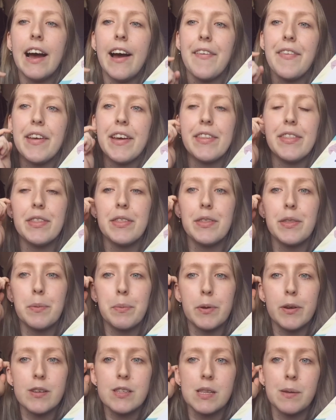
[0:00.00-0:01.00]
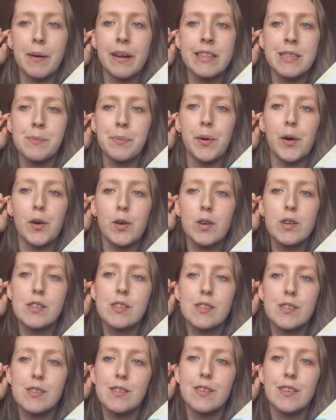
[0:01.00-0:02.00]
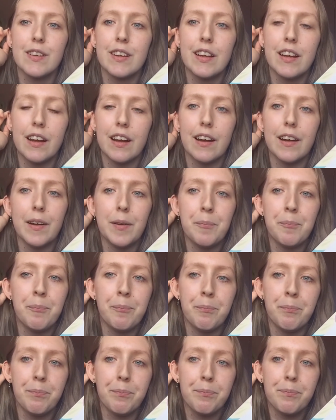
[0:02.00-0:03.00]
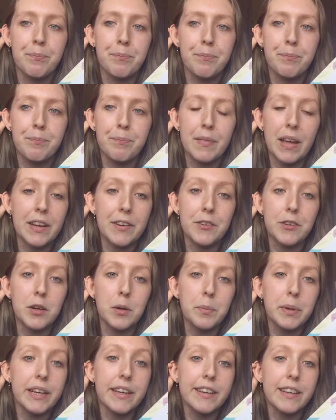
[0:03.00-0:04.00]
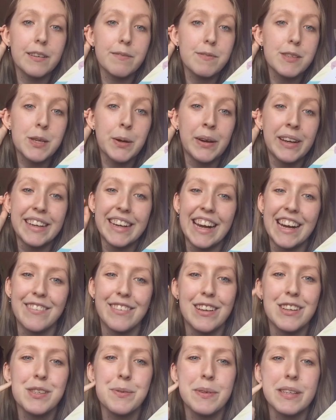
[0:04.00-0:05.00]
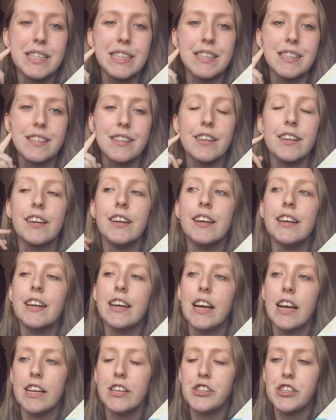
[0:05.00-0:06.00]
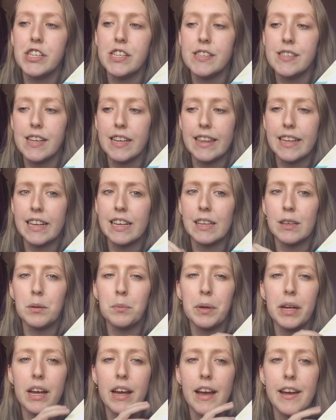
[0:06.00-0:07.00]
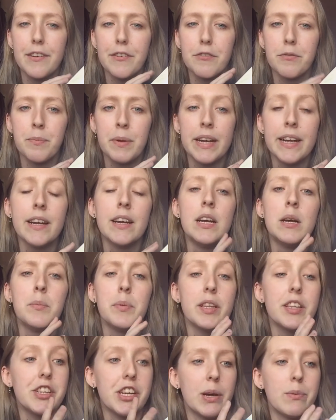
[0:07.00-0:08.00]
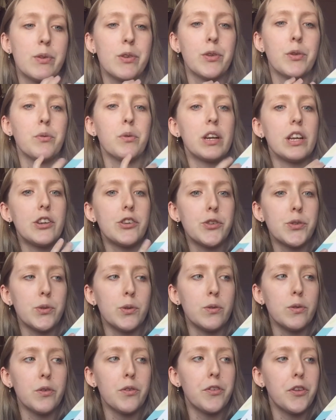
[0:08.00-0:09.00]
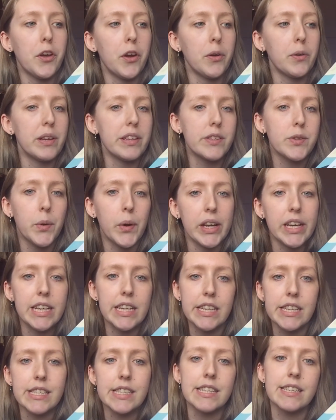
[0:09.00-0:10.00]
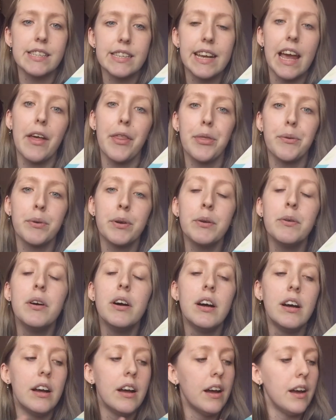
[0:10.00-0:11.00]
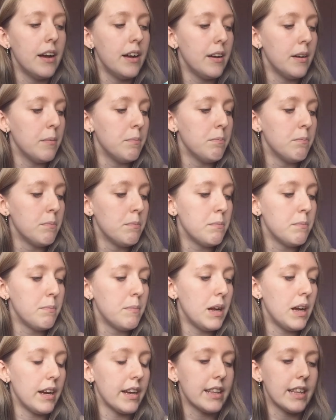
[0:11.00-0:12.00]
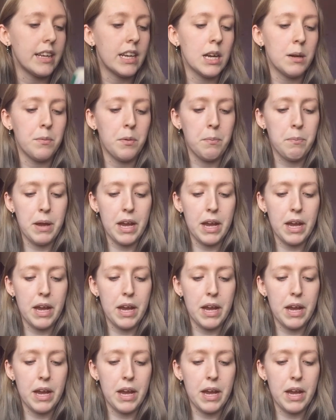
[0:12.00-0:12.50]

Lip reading: and then the Books That Matter box had a copy in it, so I gave that to my sister, and she's, I think, a little bit ahead of me, but the chapters are really short, so it's quite easy to get through. I think I'm